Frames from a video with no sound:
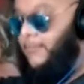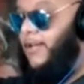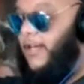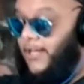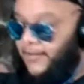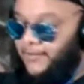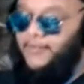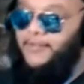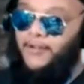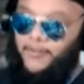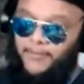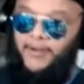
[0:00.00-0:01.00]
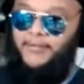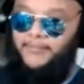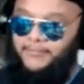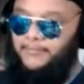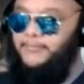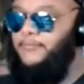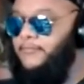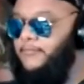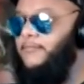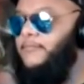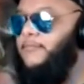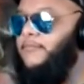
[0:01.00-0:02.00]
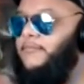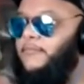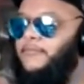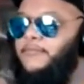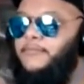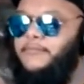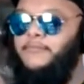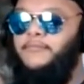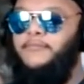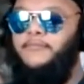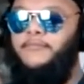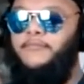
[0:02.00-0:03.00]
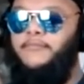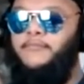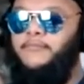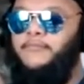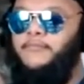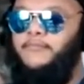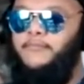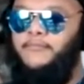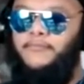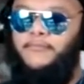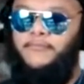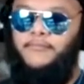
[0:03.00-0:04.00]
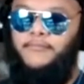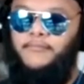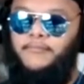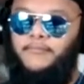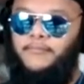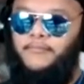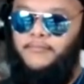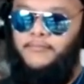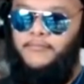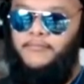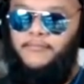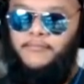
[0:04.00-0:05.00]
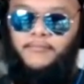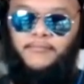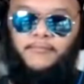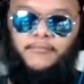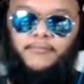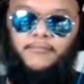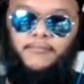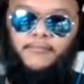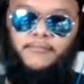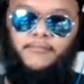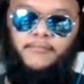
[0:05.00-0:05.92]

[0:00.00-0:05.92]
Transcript: (not speaking)